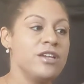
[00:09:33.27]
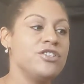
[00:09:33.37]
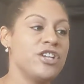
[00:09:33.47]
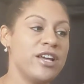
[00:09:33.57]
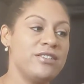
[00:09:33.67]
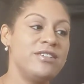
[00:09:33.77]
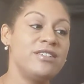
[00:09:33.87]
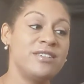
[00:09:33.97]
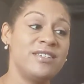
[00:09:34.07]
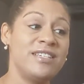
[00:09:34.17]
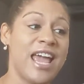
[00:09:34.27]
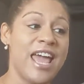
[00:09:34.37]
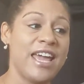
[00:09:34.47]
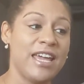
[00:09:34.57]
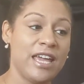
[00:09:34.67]
Just
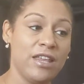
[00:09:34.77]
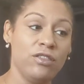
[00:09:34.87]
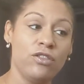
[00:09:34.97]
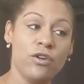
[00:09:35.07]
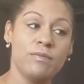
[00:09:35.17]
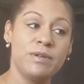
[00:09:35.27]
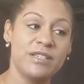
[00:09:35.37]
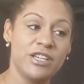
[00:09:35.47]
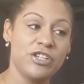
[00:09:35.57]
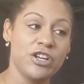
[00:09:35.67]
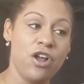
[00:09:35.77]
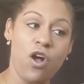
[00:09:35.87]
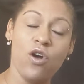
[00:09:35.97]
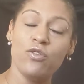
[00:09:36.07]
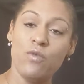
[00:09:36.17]
stay in third position
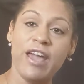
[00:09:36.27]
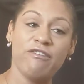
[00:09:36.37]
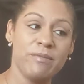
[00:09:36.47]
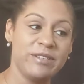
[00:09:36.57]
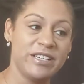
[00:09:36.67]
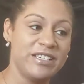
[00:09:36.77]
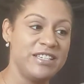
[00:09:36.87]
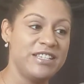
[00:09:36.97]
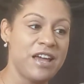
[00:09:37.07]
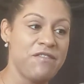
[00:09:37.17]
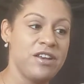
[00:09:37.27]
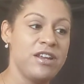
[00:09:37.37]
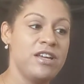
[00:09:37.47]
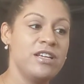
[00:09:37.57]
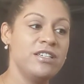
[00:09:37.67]
all the way from 67
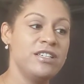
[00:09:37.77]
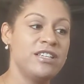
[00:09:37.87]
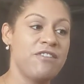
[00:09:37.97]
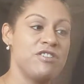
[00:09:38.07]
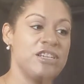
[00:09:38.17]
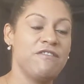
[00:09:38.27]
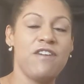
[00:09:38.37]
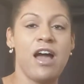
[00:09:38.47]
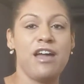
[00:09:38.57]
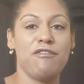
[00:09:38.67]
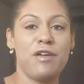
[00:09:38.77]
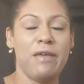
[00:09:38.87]
to 75,